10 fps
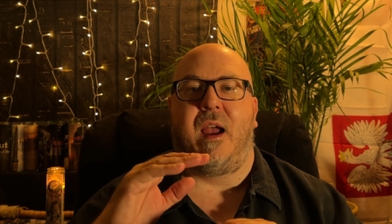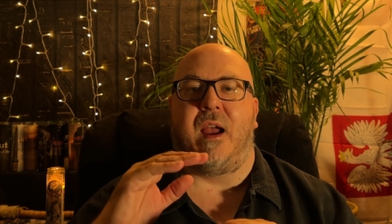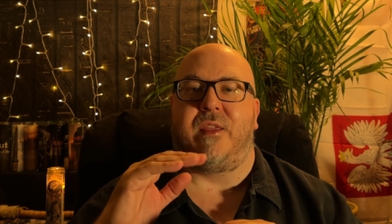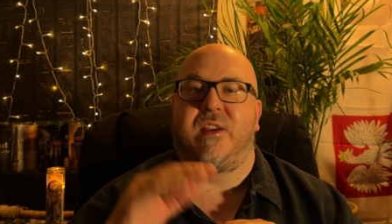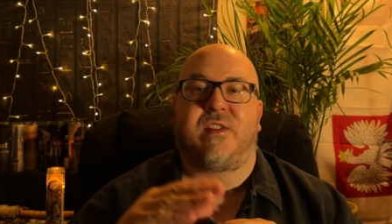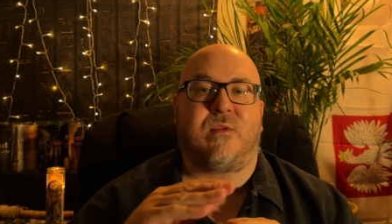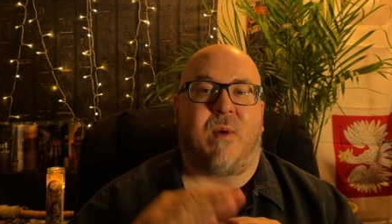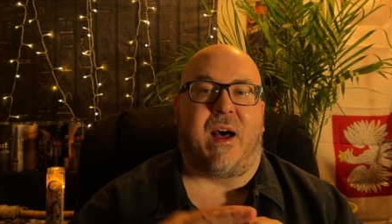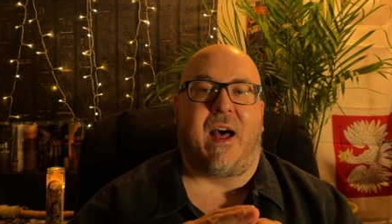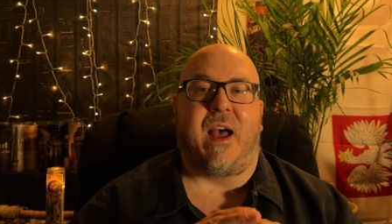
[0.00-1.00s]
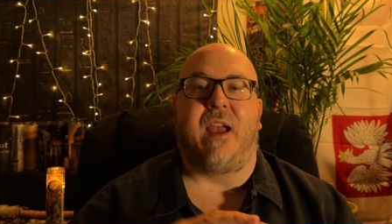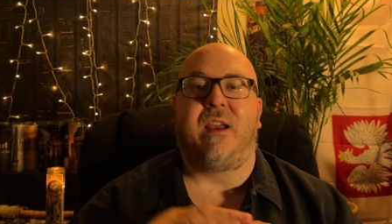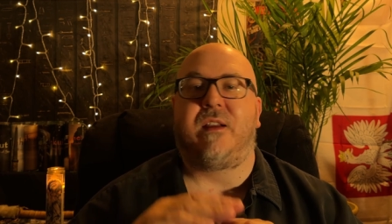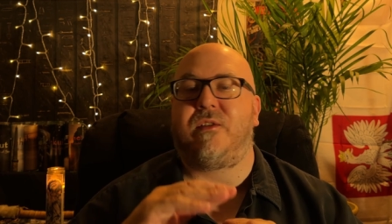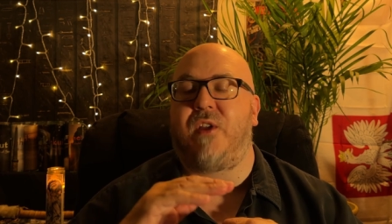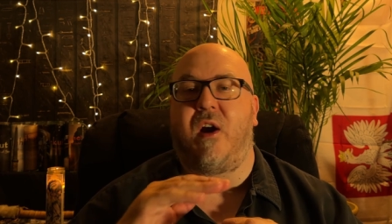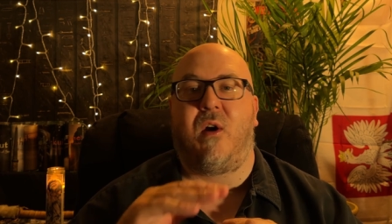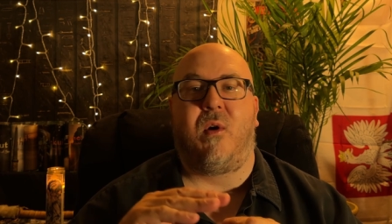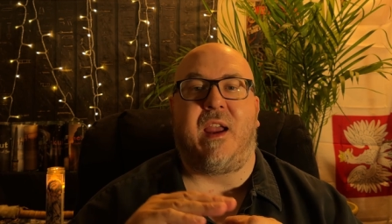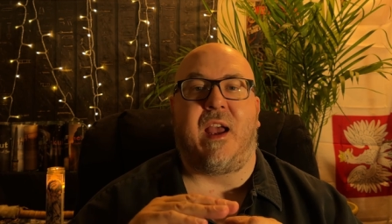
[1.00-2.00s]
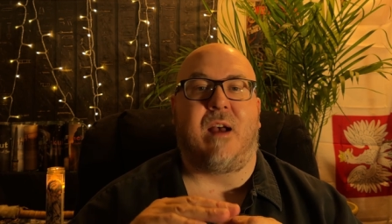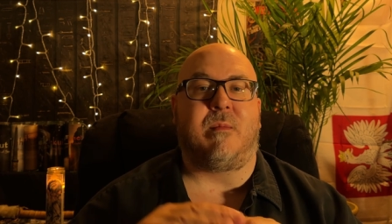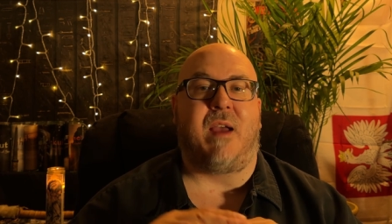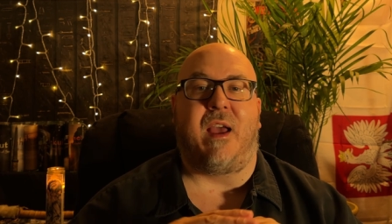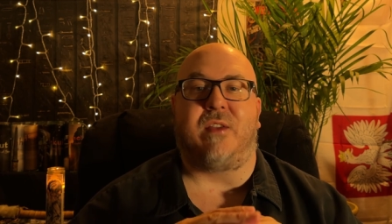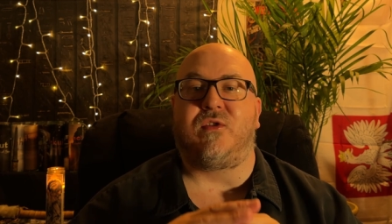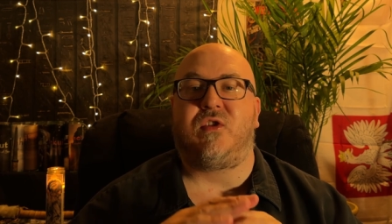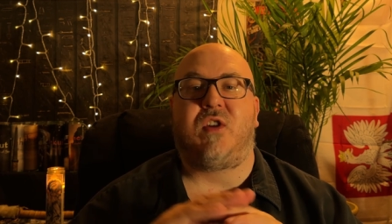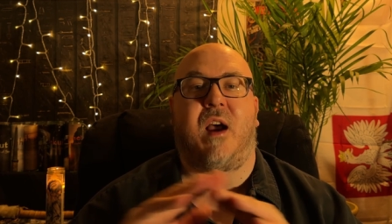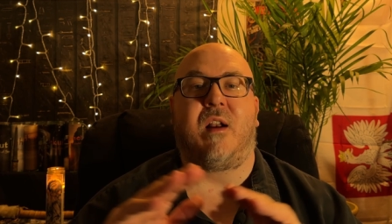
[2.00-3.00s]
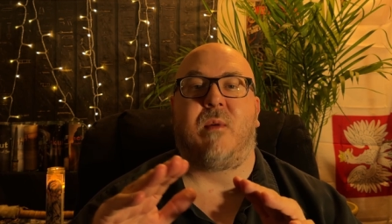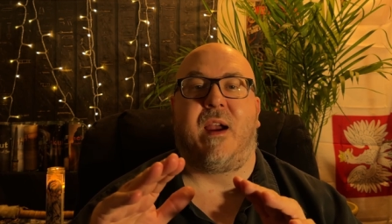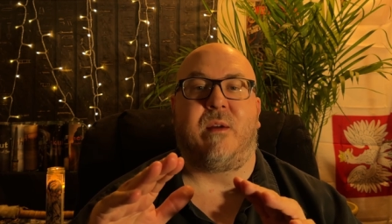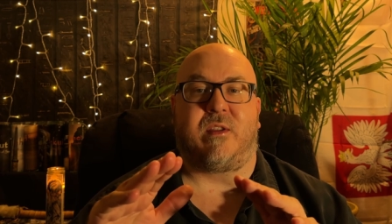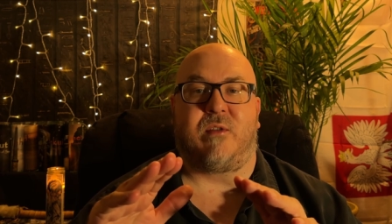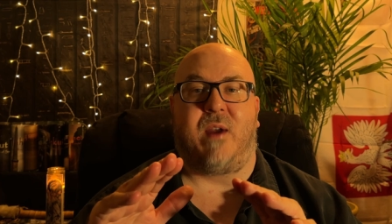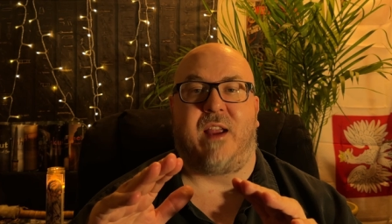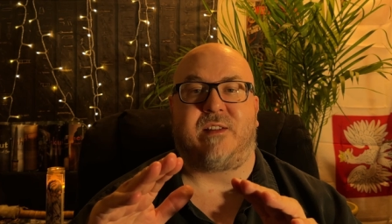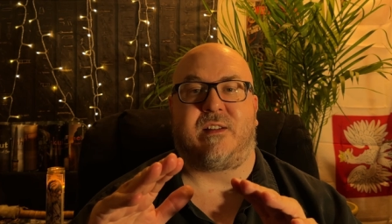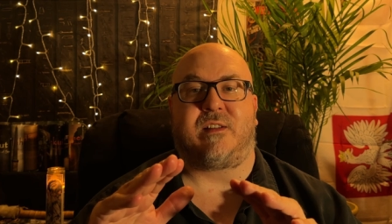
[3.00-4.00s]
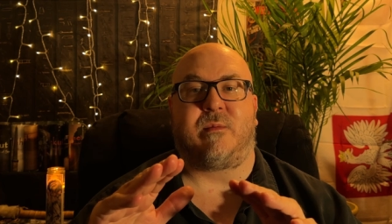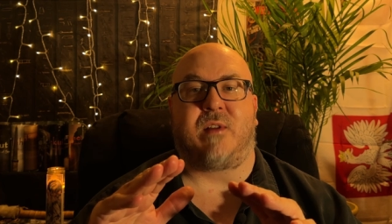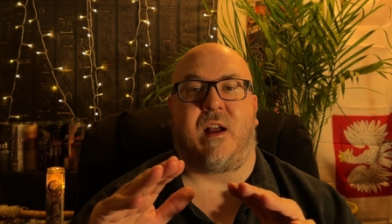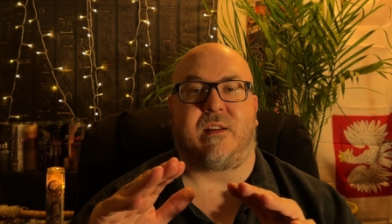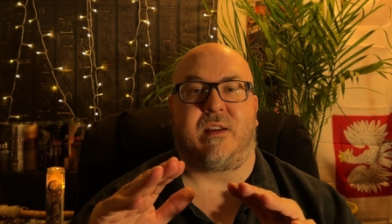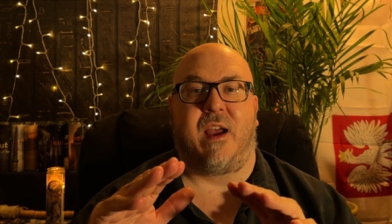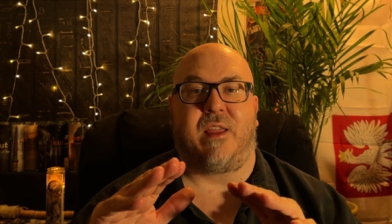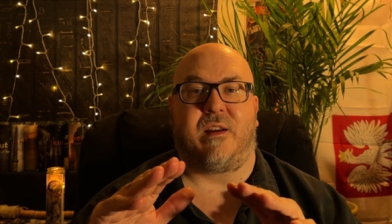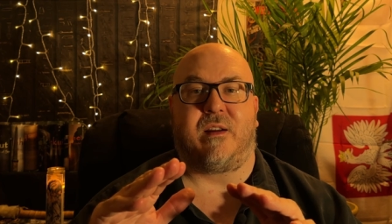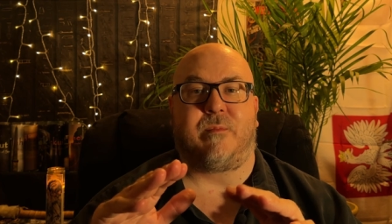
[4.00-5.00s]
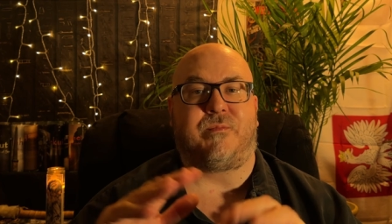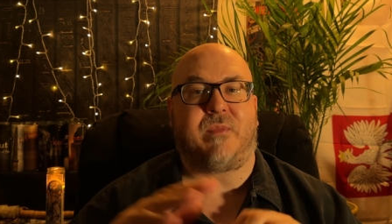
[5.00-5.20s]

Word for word: And this is why the O E M has done away with grade systems altogether.